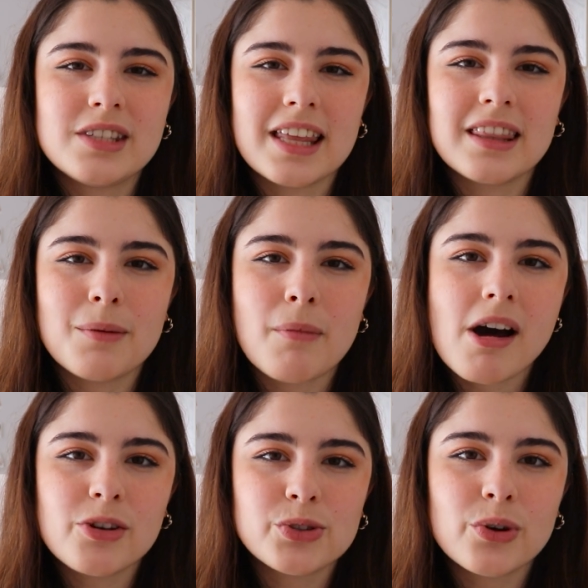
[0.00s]
to send them
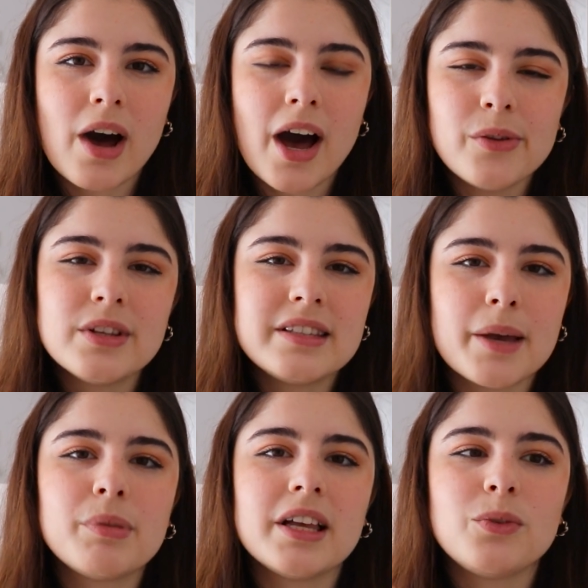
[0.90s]
also how the
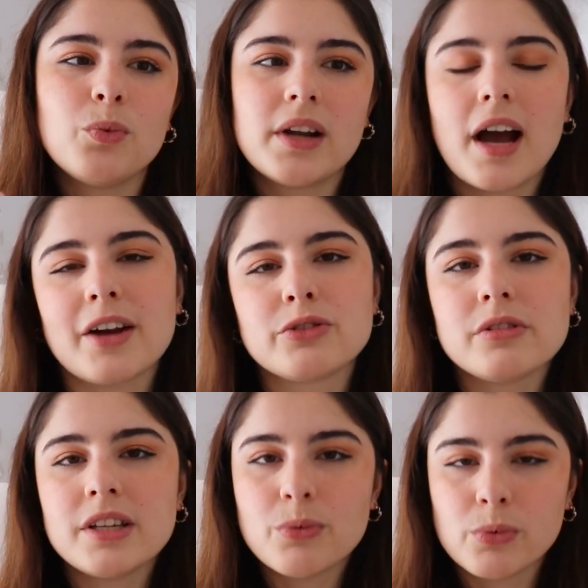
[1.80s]
template would
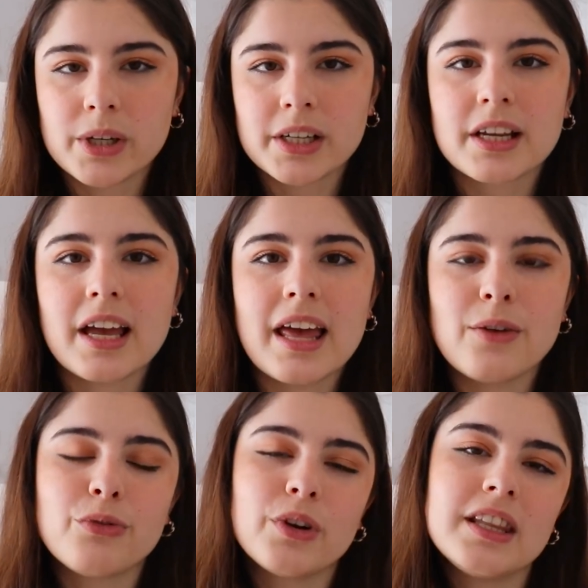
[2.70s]
actually work.
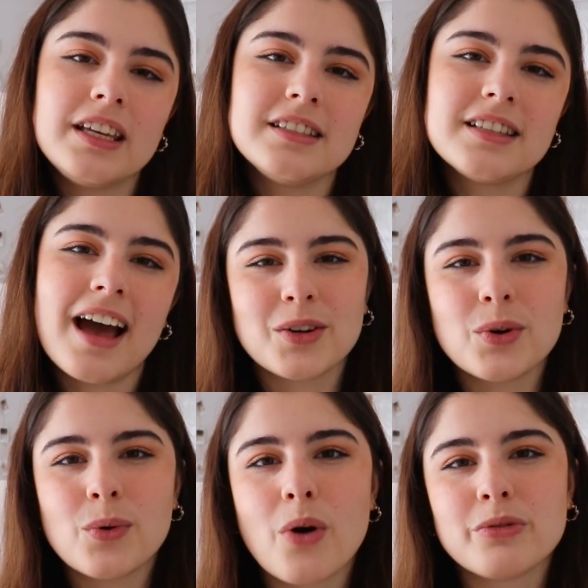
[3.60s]
And for these, I
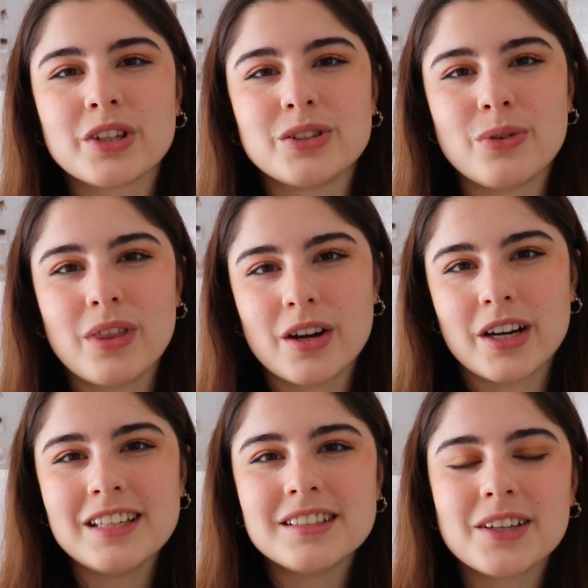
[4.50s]
go over to their
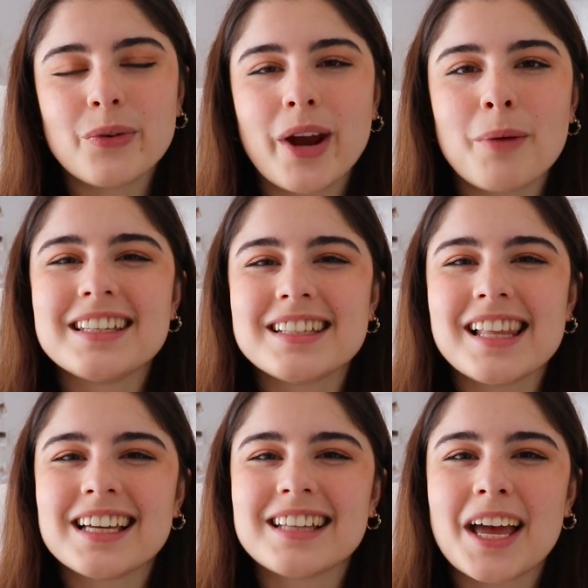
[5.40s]
Instagram and
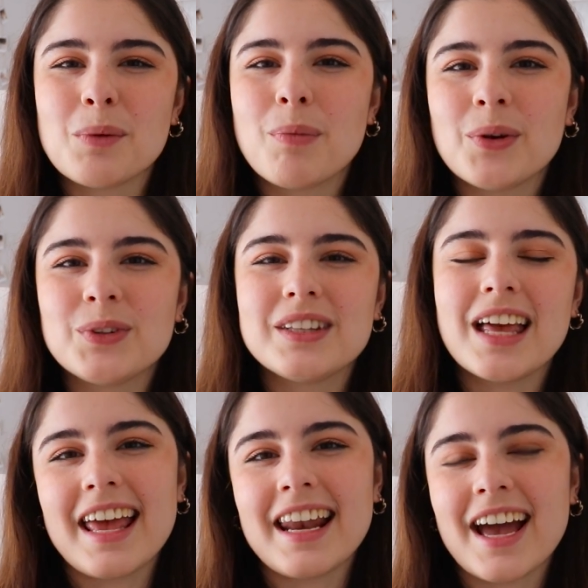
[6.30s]
select 9 posts
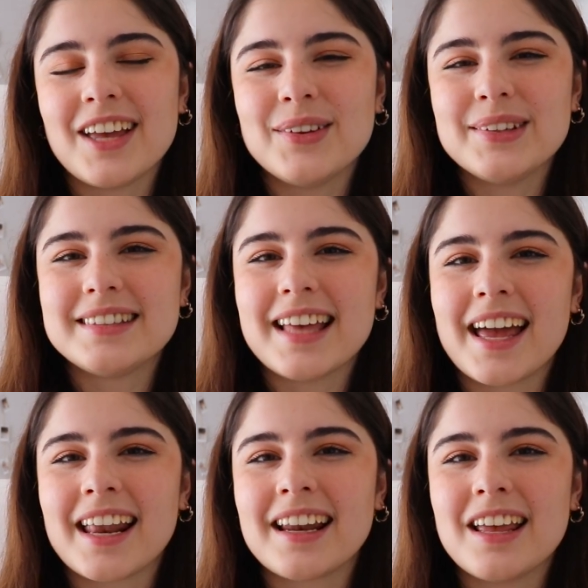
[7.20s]
and I use
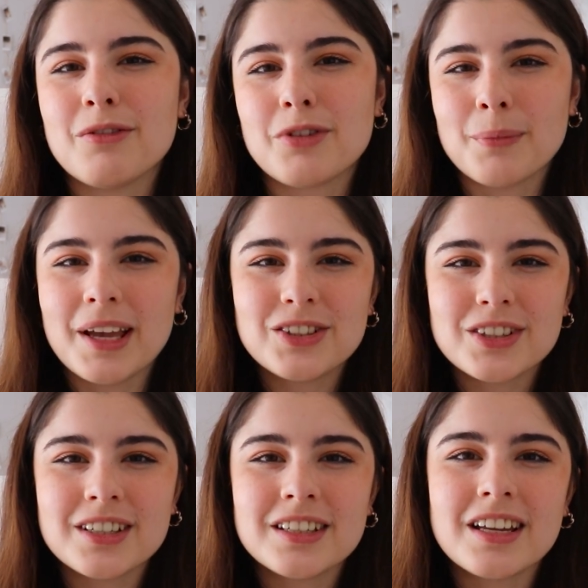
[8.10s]
that
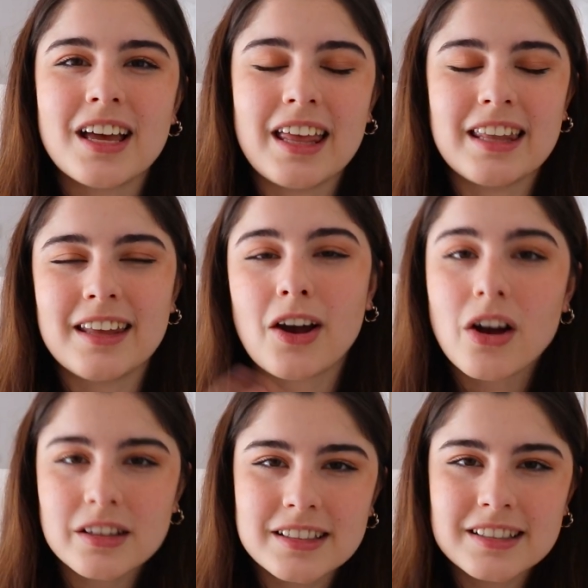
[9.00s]
information and the
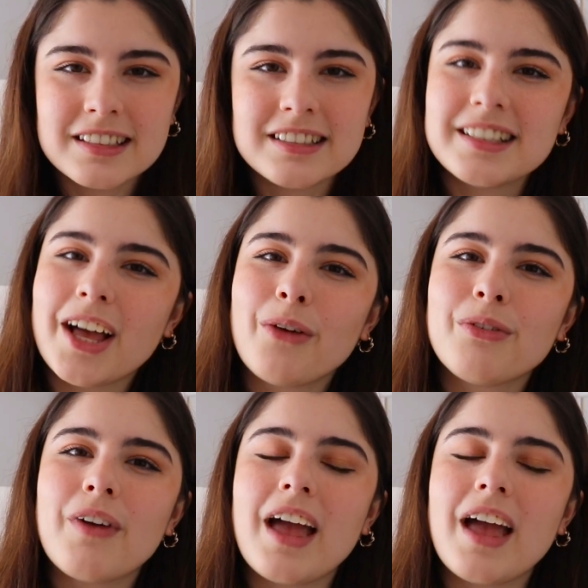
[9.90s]
content itself